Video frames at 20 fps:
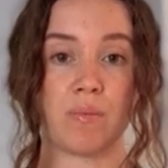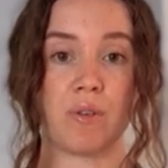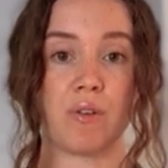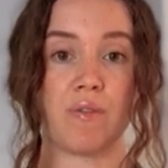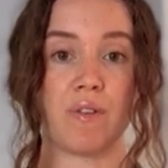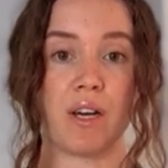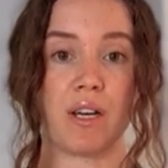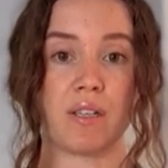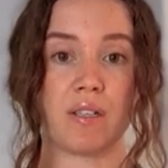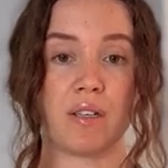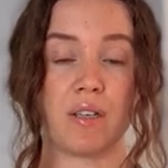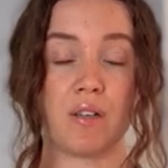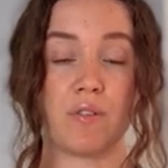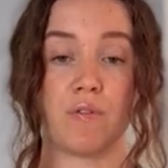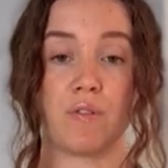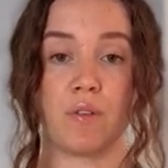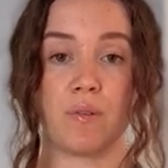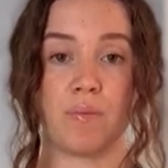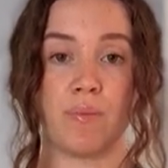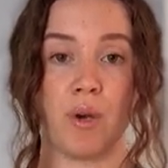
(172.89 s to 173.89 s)
you've had a
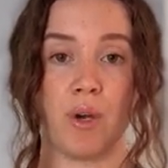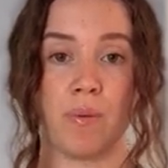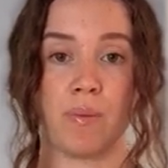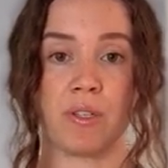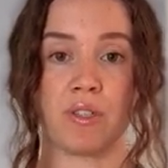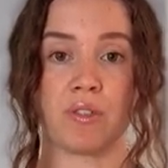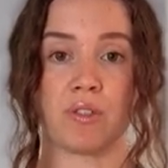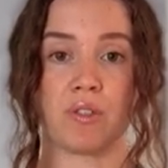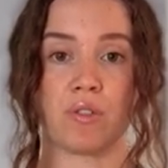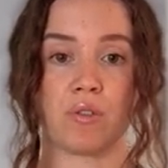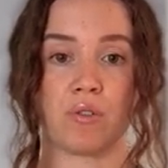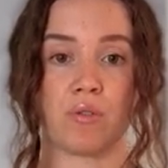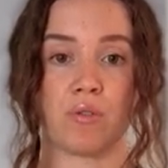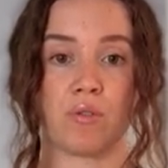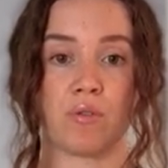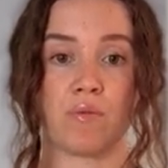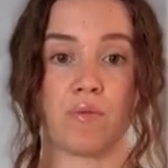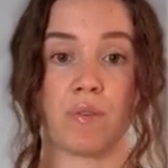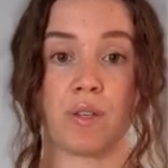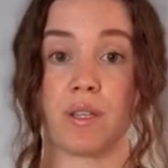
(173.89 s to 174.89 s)
few moments
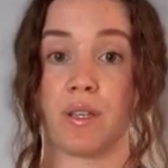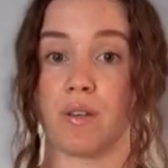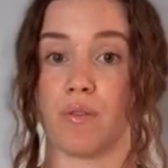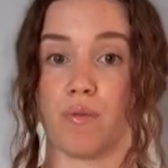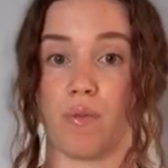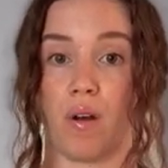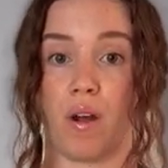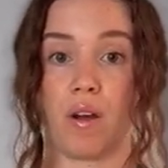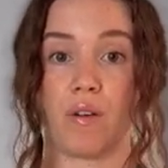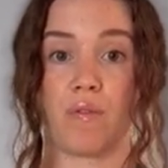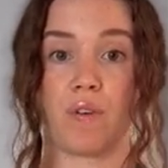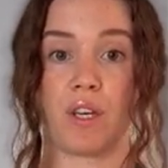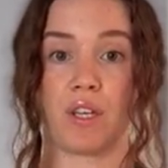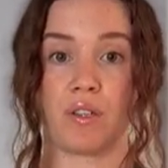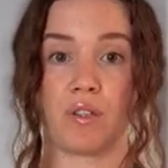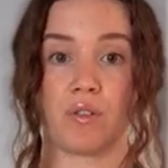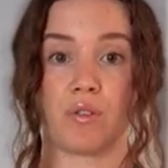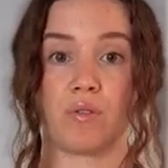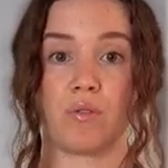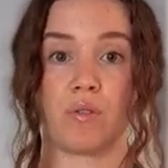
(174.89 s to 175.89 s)
to really arrive
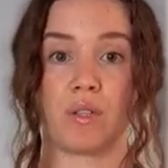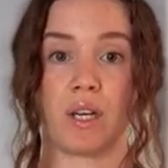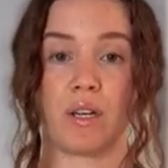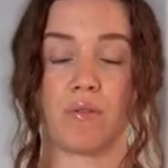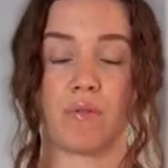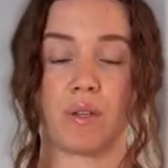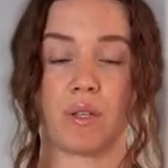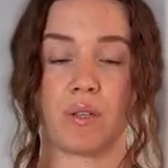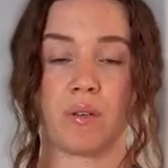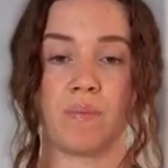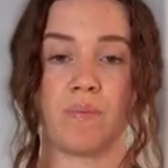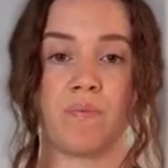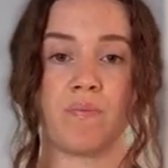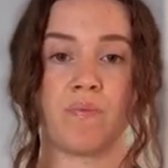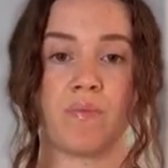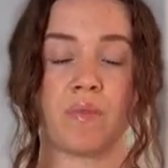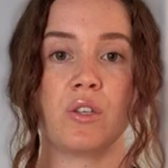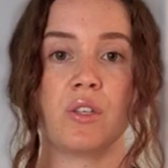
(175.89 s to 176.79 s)
into that rhythm,